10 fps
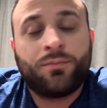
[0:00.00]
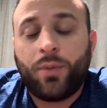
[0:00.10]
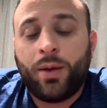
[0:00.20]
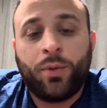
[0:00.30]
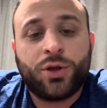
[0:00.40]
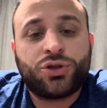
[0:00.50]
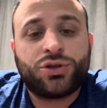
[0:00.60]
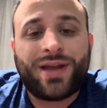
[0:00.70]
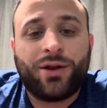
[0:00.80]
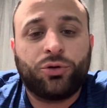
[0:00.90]
in
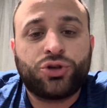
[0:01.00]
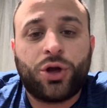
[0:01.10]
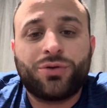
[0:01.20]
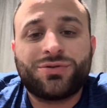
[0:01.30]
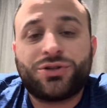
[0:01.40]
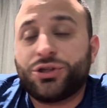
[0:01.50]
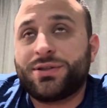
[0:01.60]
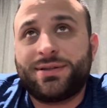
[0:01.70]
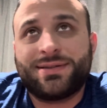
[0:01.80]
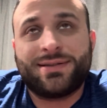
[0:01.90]
which Daniel Jones
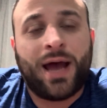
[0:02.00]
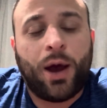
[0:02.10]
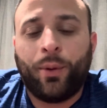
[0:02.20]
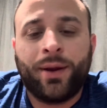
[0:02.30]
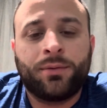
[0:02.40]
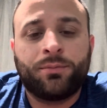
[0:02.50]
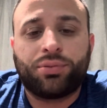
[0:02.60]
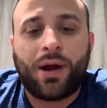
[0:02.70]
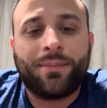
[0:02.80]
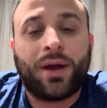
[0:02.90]
just does not win
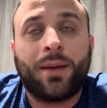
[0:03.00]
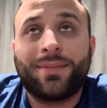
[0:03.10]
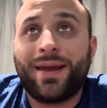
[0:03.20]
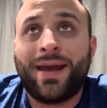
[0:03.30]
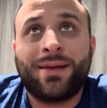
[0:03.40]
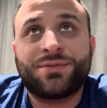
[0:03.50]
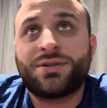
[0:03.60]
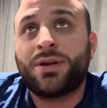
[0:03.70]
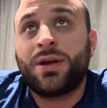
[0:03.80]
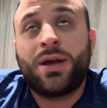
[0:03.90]
primetime
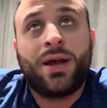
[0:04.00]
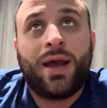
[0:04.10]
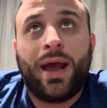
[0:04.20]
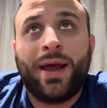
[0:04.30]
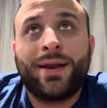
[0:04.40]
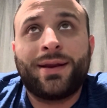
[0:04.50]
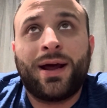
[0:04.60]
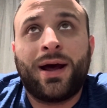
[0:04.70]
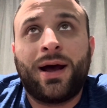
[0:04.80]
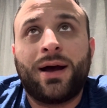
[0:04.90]
games. And
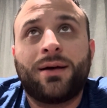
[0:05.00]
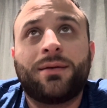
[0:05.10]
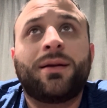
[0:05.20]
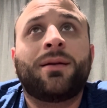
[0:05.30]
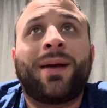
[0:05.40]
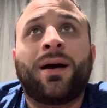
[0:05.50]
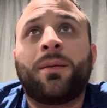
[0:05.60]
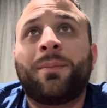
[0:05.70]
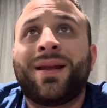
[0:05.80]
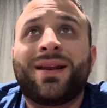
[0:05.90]
uh, in about
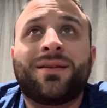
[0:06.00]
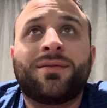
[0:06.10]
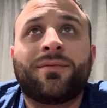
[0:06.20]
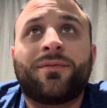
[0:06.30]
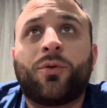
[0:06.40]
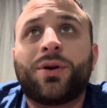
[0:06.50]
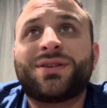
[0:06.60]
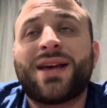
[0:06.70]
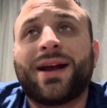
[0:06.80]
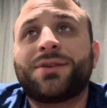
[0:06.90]
a minute and 40
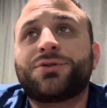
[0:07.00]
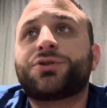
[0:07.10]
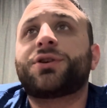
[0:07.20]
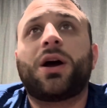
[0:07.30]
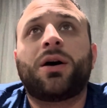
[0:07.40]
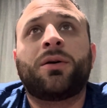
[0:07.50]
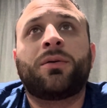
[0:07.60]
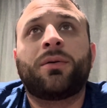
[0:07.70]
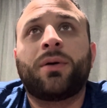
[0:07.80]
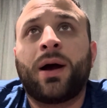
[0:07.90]
seconds or
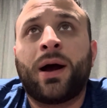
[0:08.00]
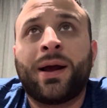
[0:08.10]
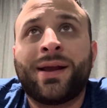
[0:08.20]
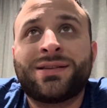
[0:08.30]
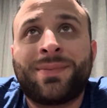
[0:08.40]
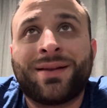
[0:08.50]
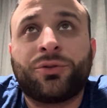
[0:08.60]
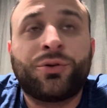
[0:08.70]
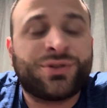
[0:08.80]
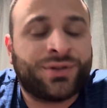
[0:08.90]
so, uh, he's about to
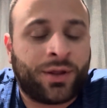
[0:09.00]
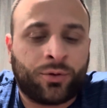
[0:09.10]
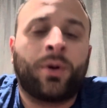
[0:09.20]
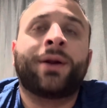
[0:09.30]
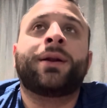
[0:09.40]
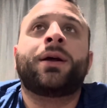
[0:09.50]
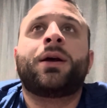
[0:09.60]
lose another one.